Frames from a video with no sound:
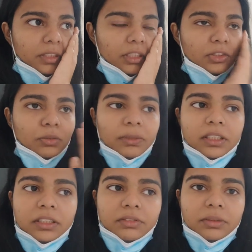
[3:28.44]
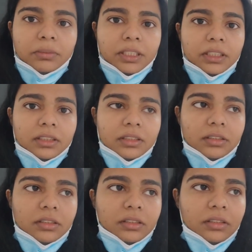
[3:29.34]
It took me 11
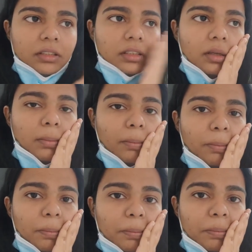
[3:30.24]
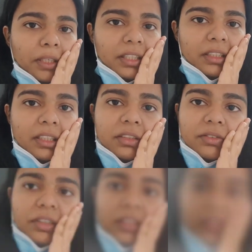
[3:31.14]
minutes, but I think it's
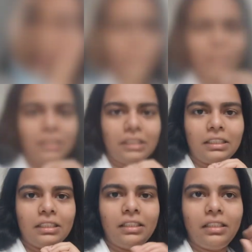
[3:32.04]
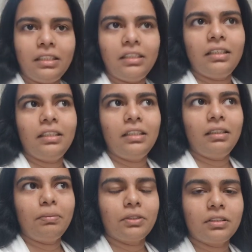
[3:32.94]
fine. So I did the
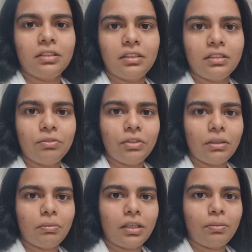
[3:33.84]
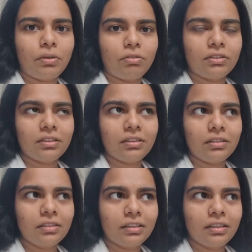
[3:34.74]
presentation with my professor
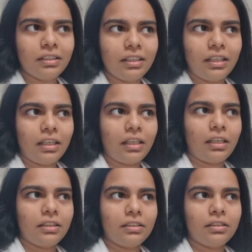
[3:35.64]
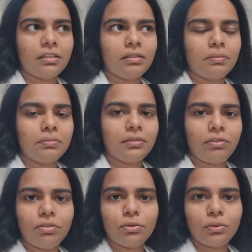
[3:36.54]
and
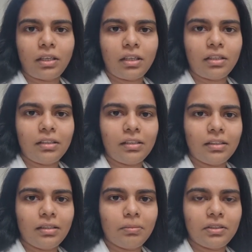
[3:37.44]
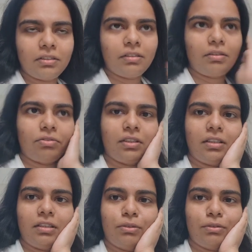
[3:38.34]
it was okay, but still I'm freaking out.